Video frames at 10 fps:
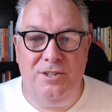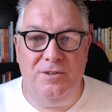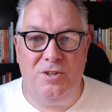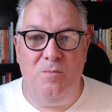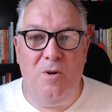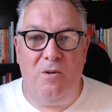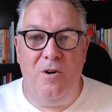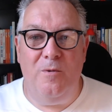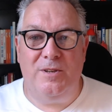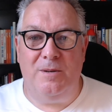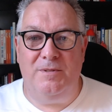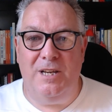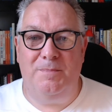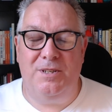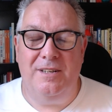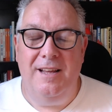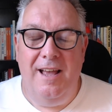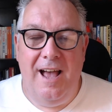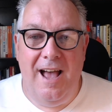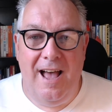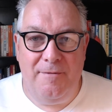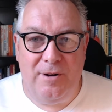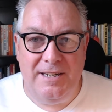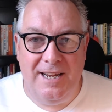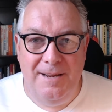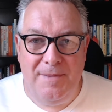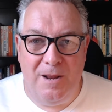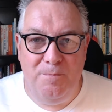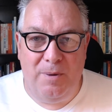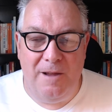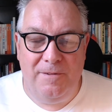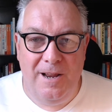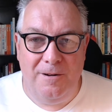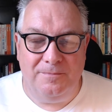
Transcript: tomorrow with some tips. Have a great day, and bye for now.